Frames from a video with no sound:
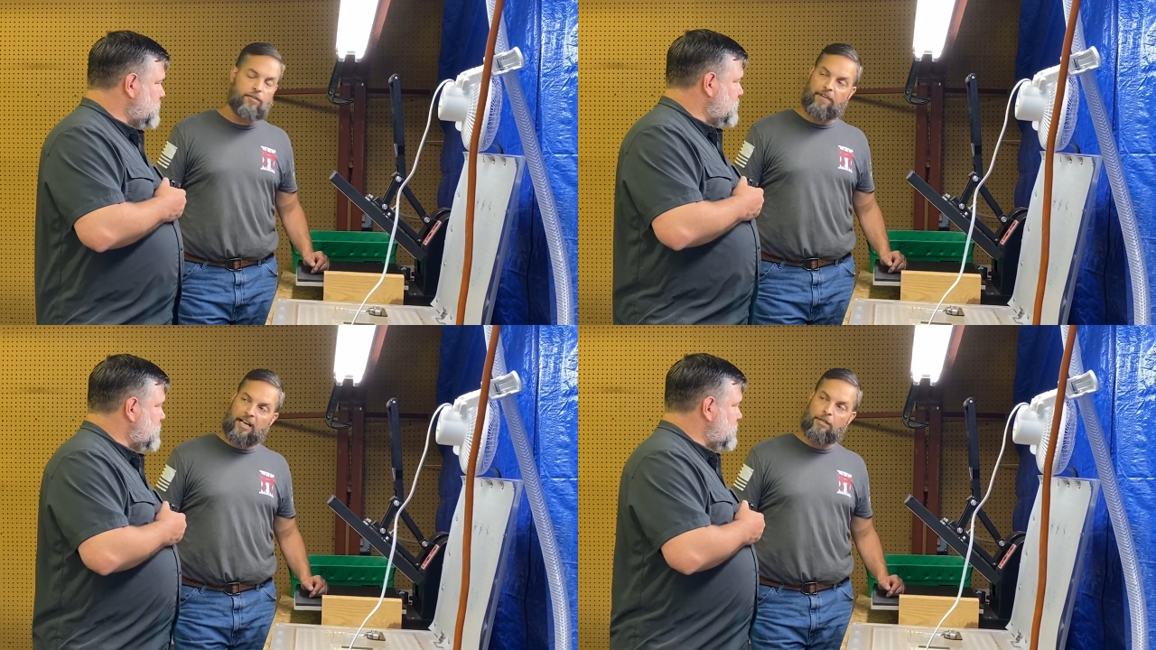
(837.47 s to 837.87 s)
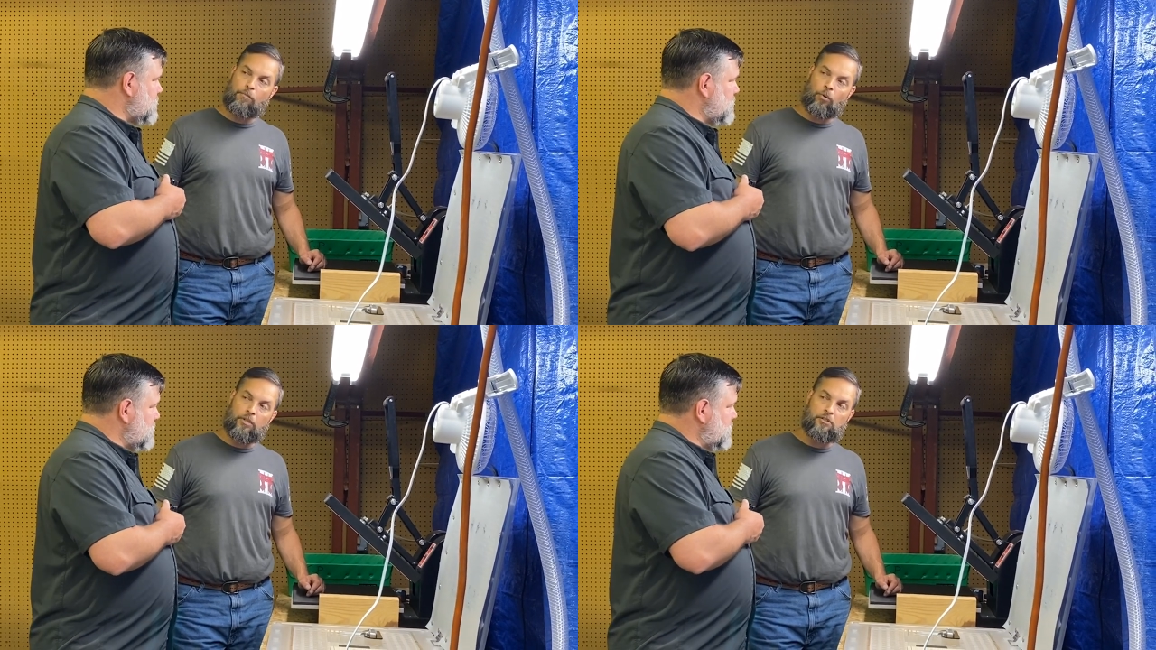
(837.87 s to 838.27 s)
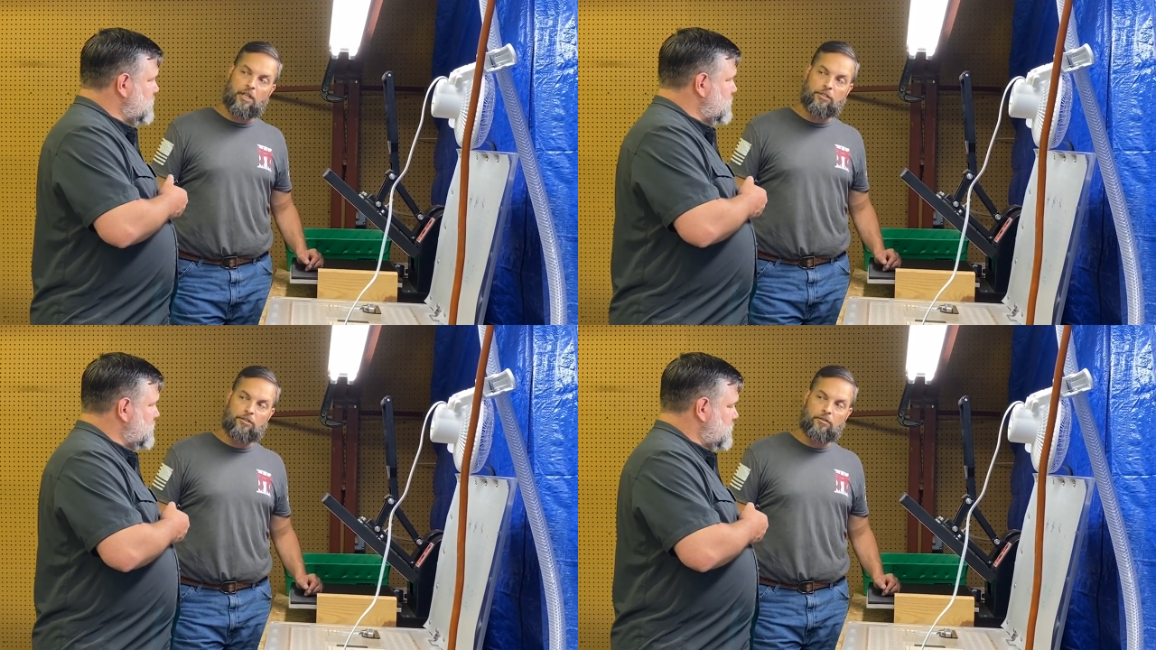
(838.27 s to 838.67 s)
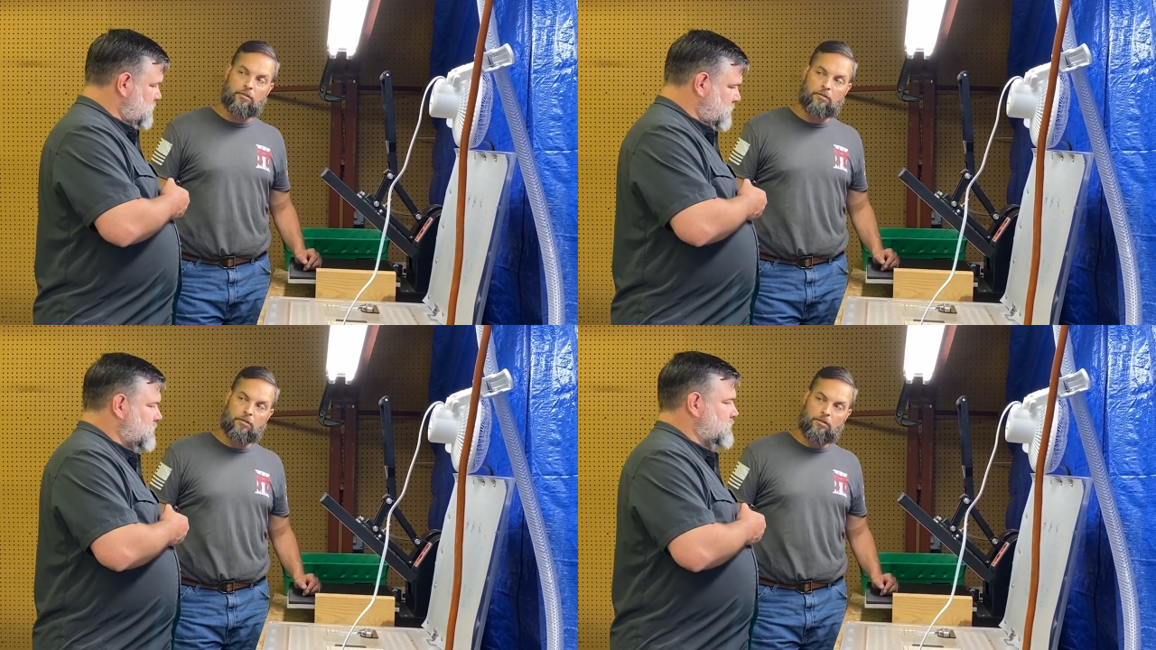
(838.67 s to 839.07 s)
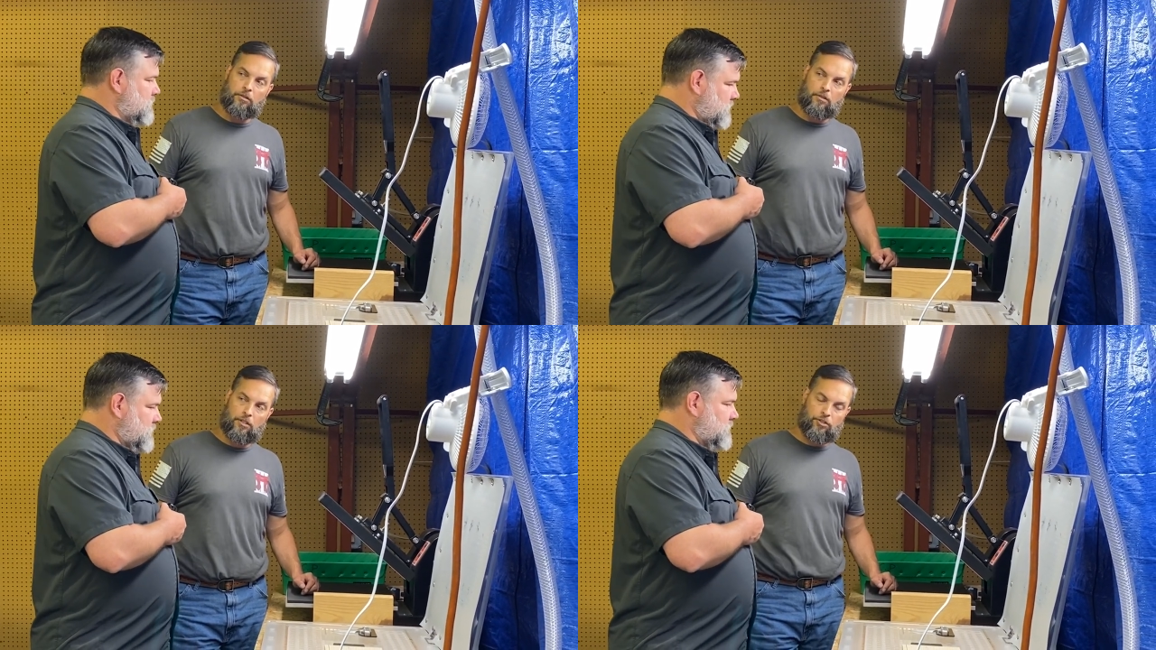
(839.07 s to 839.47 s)
Speaker 1: is the vacuum molding station.
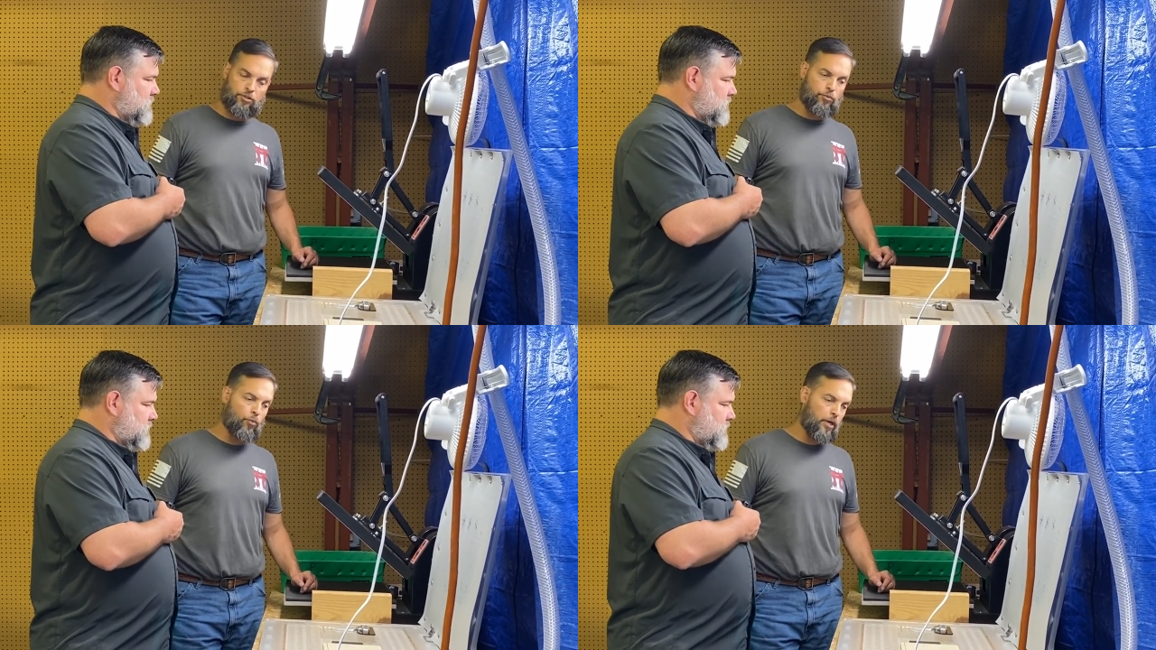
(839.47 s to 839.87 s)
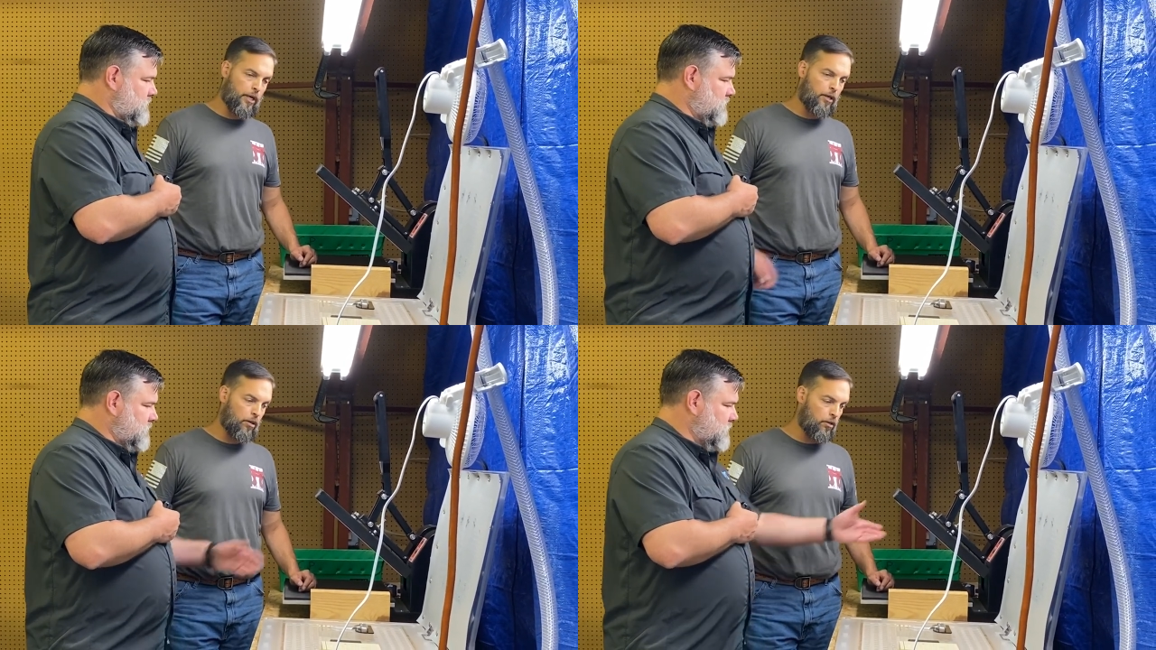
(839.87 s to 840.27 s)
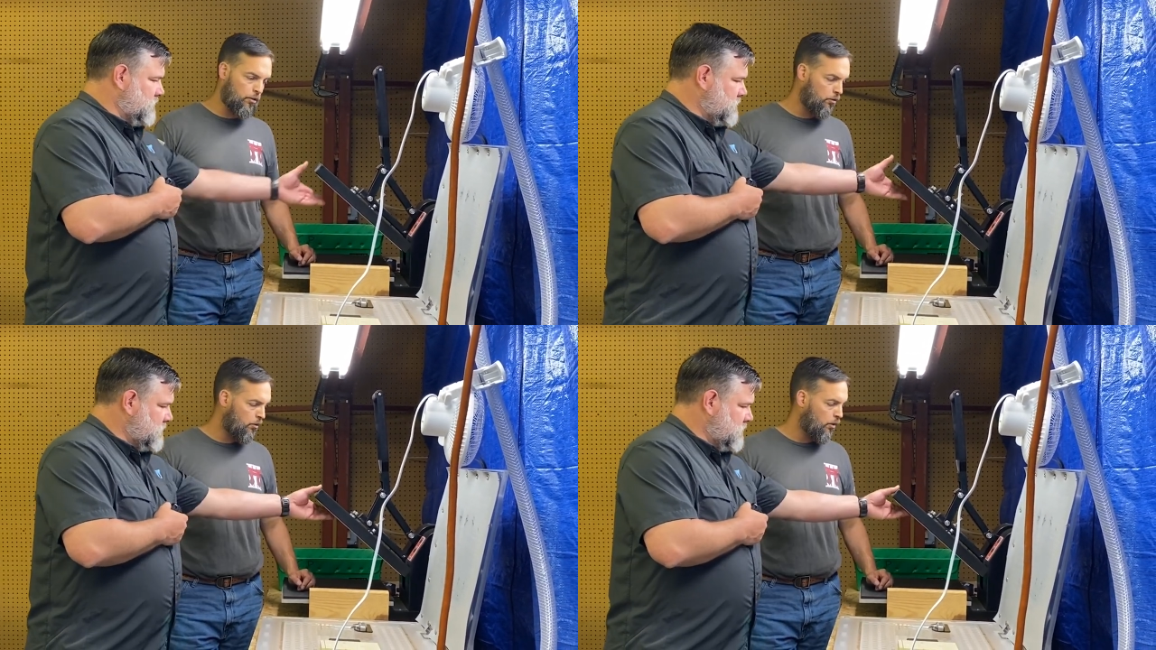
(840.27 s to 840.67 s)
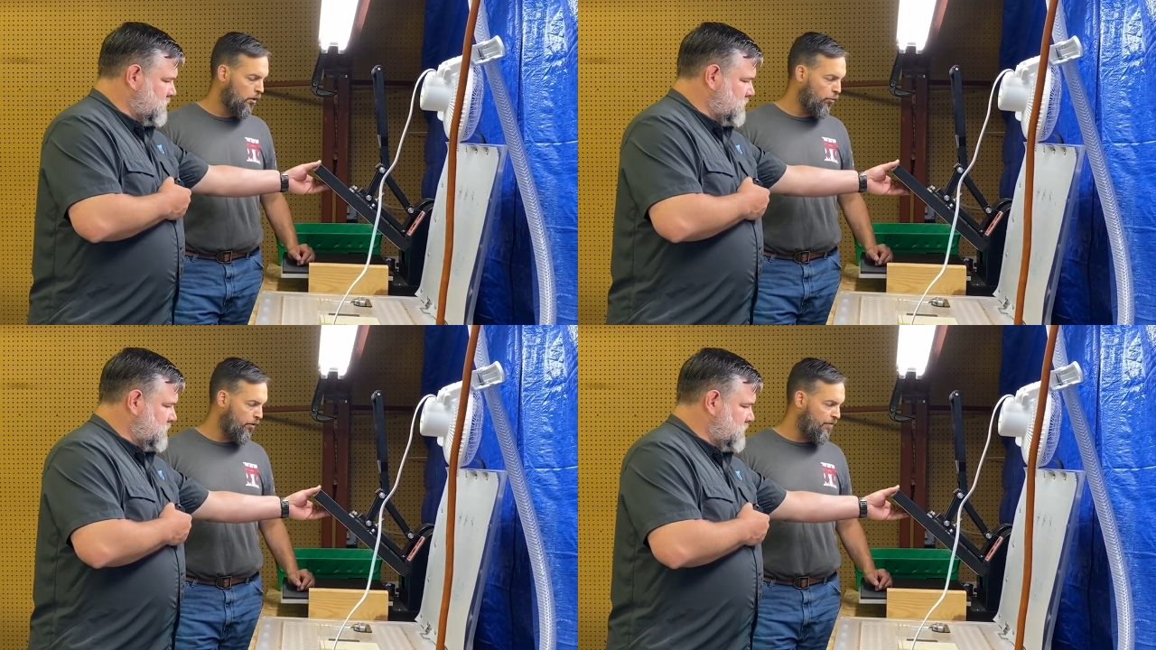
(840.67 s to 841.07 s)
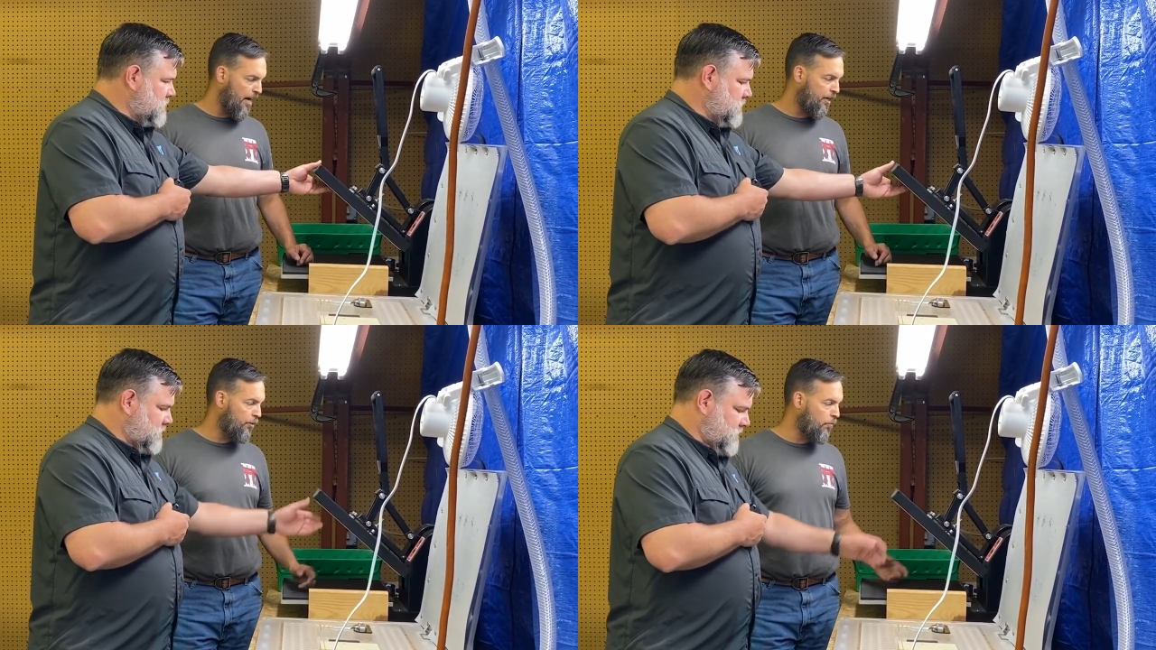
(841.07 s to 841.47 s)
This is where we
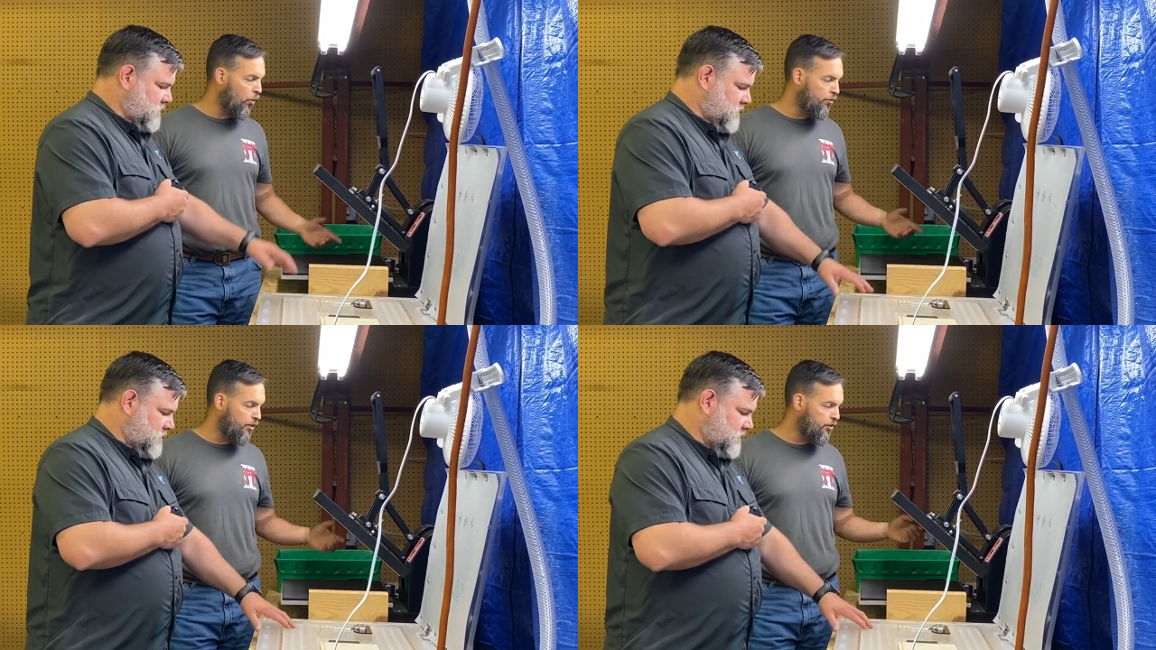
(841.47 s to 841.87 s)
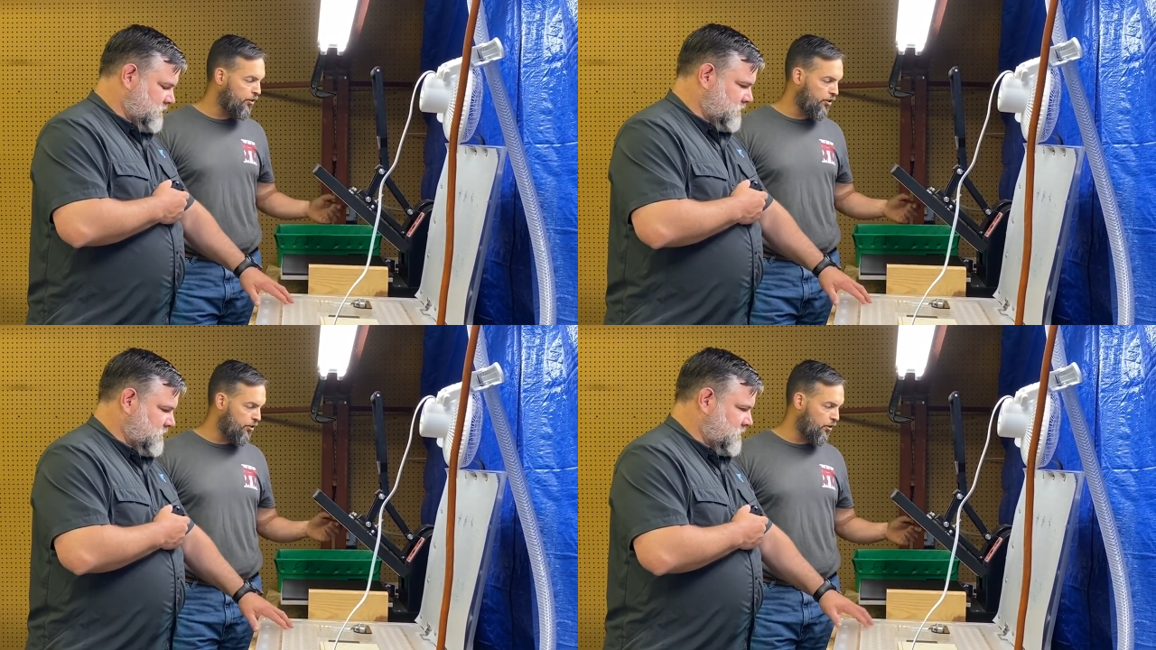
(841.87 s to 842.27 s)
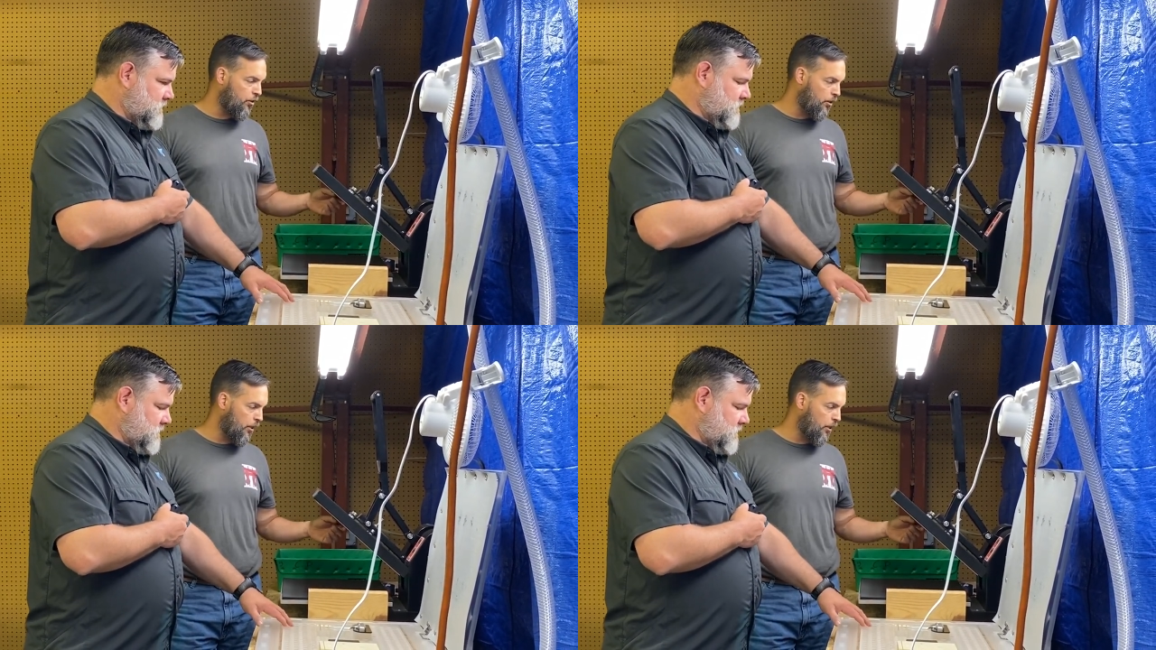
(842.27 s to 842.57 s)
vacuum mold. This is just a,